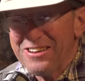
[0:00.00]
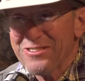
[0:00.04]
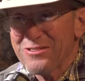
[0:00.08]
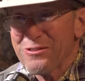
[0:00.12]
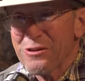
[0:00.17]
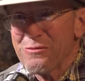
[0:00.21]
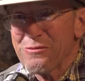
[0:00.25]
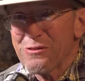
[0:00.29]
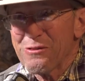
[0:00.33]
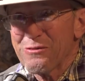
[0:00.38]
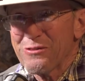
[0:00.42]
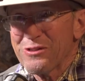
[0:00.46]

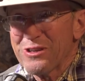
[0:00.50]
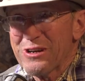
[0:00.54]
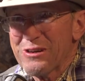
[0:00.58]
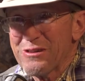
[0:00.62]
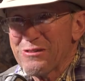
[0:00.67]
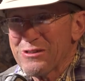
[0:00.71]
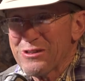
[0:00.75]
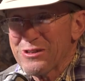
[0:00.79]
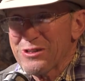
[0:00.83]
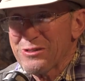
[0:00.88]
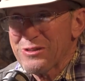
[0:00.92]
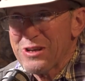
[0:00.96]
drove over there
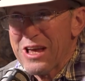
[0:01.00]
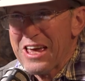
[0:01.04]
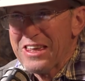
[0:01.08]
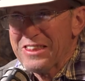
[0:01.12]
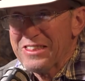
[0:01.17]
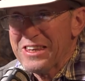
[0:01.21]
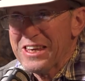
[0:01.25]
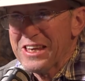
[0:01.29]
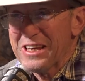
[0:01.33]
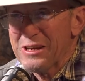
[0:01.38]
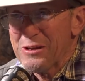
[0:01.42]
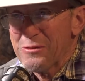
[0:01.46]
and was, "I
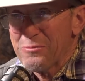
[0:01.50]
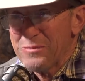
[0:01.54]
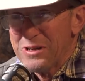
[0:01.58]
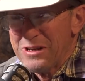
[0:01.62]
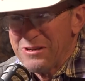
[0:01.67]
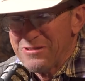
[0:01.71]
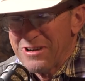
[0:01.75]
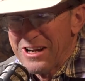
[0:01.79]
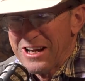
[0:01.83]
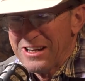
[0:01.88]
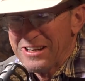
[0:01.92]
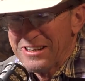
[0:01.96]
think you'll be
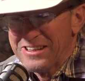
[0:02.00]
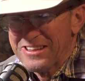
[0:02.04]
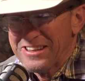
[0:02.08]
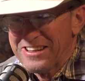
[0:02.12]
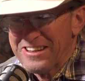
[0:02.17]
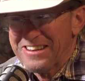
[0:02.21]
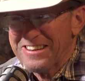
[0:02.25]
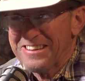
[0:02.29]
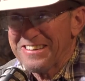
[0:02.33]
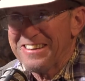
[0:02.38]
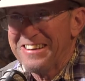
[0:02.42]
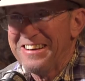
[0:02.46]
right
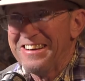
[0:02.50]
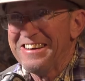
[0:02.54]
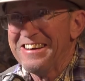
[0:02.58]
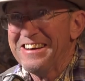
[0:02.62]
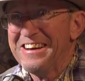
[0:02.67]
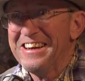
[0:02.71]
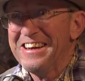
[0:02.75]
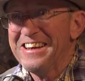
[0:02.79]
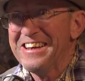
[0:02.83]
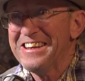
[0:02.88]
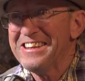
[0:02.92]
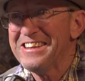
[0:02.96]
there."
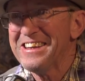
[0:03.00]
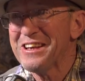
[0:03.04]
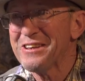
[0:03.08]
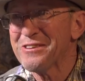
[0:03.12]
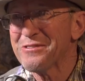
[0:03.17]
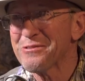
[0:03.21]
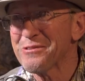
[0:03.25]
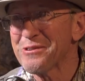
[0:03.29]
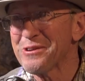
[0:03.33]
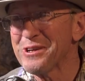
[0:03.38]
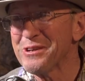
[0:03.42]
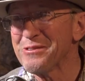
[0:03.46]
And that's
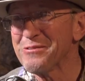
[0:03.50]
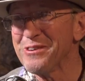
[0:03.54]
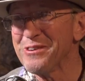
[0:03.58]
where he